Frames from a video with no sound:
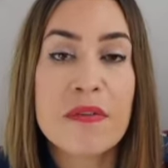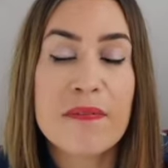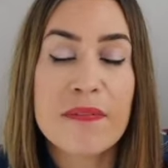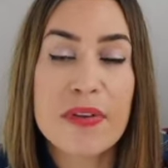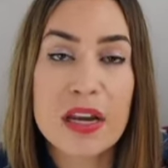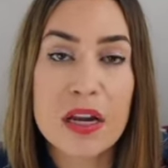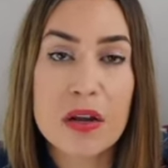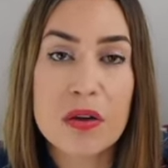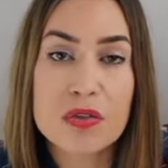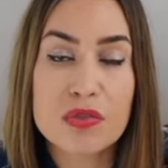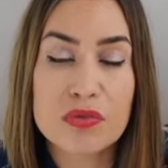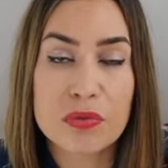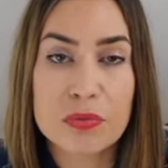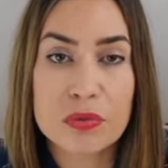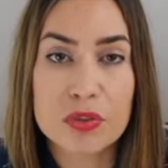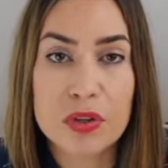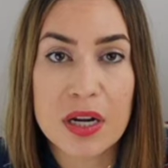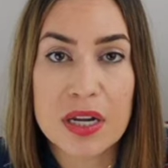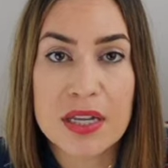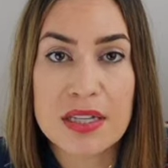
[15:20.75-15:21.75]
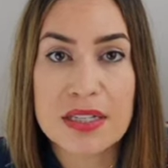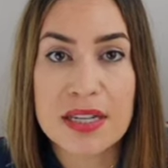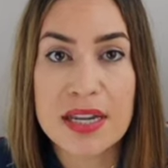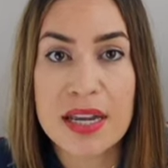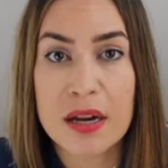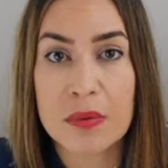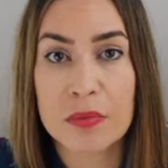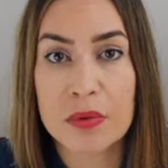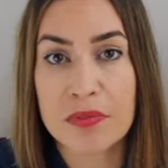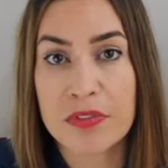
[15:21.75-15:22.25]
videos from
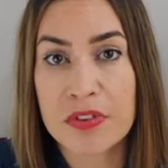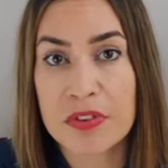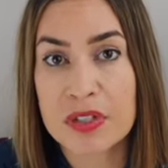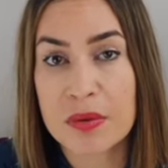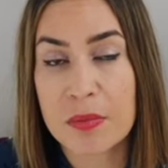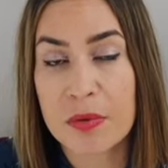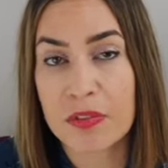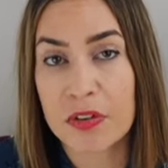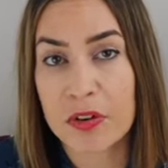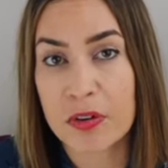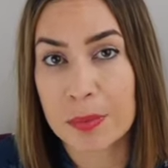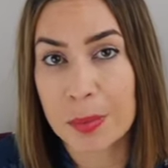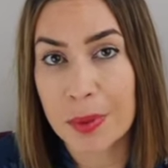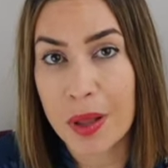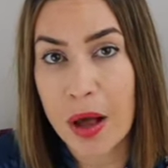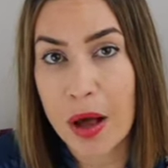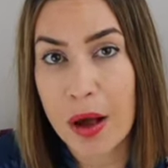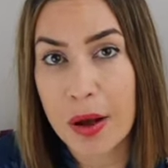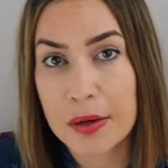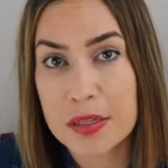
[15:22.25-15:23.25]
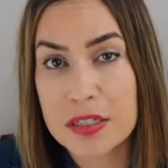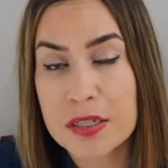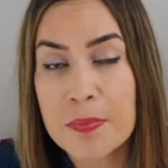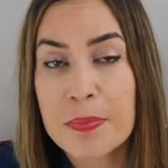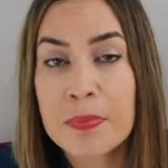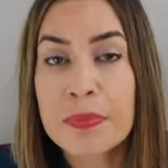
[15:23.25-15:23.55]
Tracy and reviewed some of her blogs.